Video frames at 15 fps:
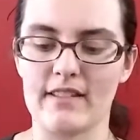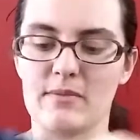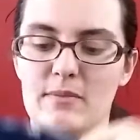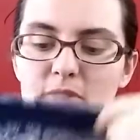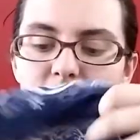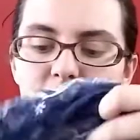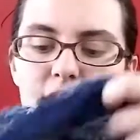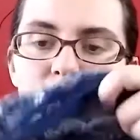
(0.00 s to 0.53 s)

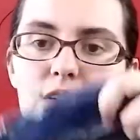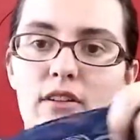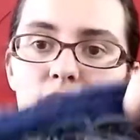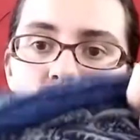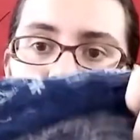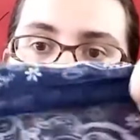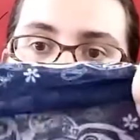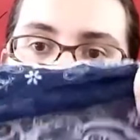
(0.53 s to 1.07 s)
this
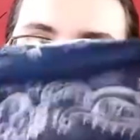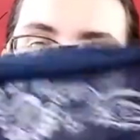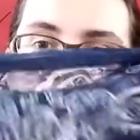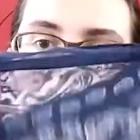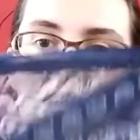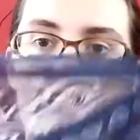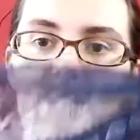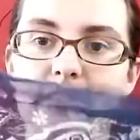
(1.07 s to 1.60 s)
material,
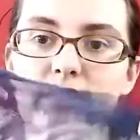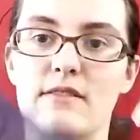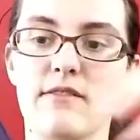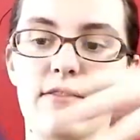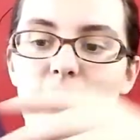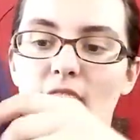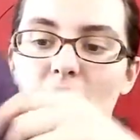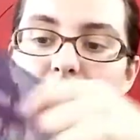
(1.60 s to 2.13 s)
it's
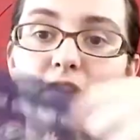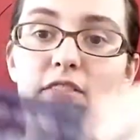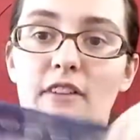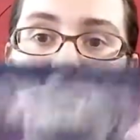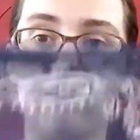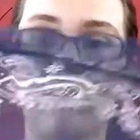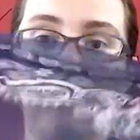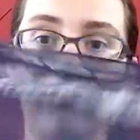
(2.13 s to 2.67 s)
very,
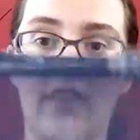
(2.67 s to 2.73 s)
very